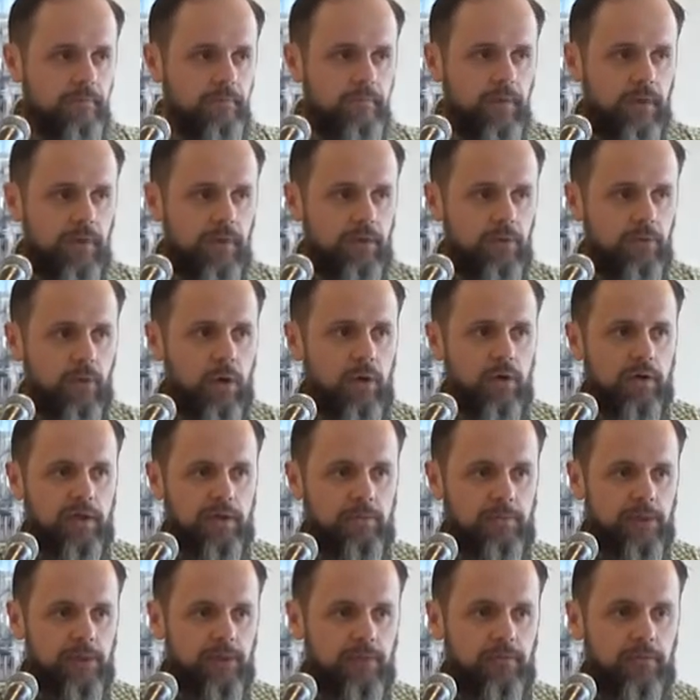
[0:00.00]
like a law
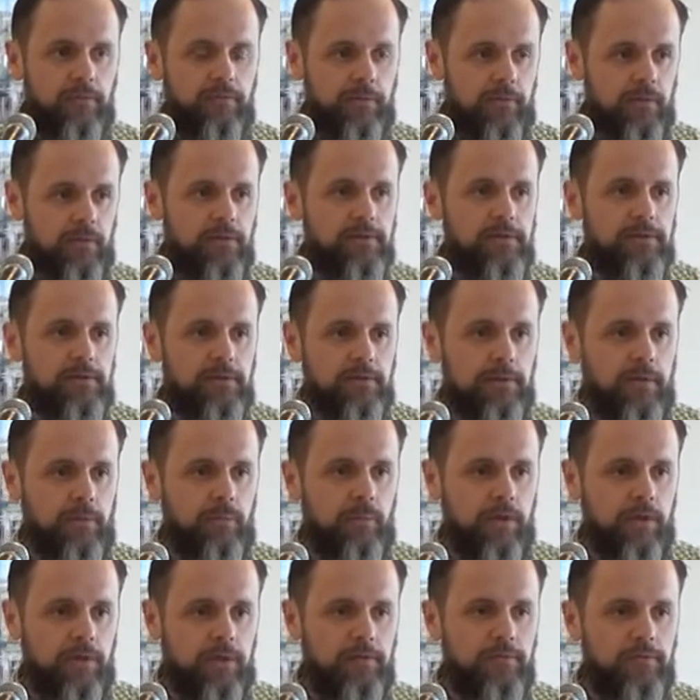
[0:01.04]
can be fulfilled in, in
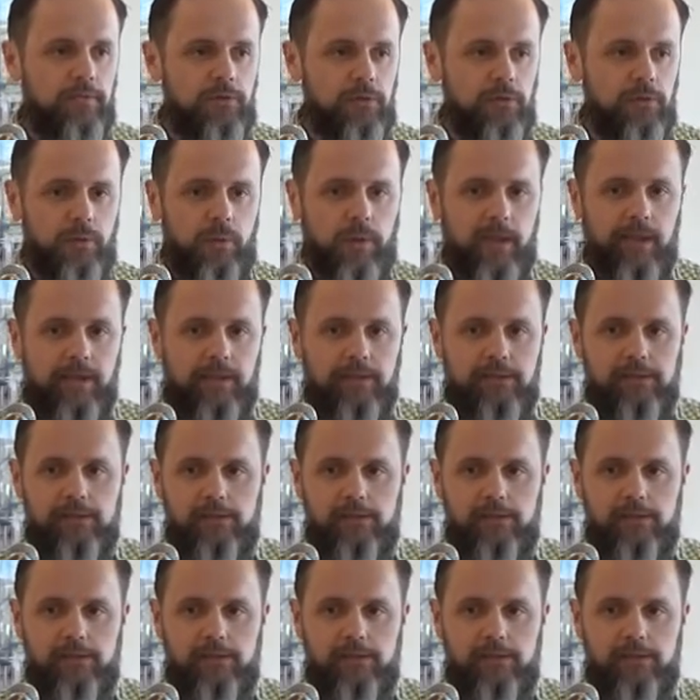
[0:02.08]
one of two ways.